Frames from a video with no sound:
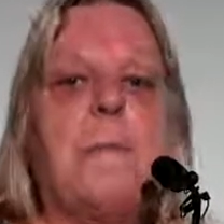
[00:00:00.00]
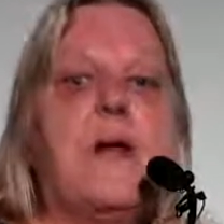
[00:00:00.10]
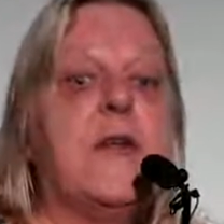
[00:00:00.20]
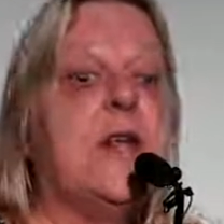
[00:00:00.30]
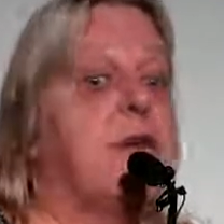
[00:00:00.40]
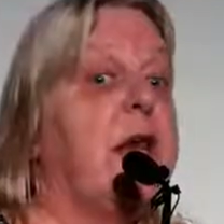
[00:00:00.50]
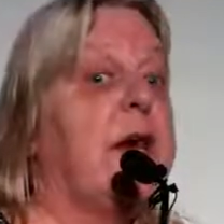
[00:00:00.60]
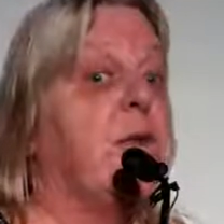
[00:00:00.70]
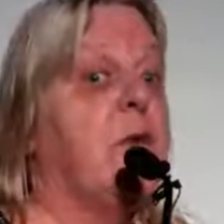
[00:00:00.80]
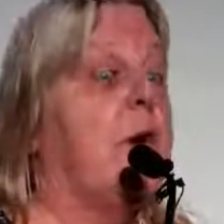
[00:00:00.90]
but
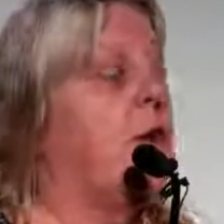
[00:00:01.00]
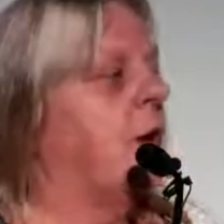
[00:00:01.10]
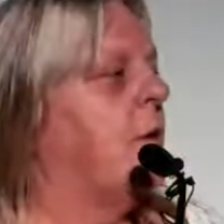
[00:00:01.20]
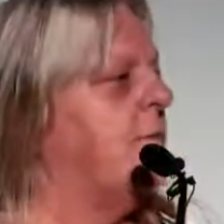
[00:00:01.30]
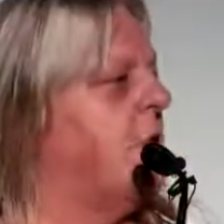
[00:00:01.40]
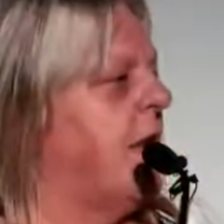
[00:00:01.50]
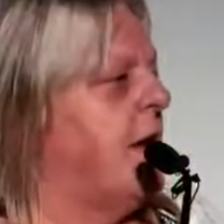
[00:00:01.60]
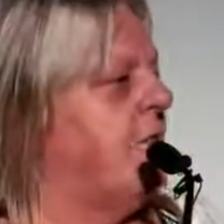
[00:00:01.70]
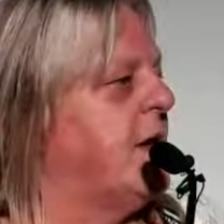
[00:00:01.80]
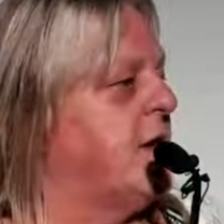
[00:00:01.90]
later on, I'm not
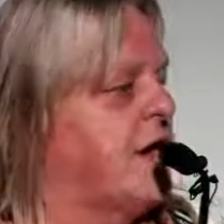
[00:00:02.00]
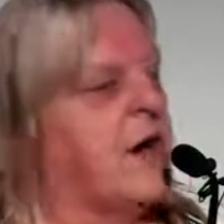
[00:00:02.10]
having a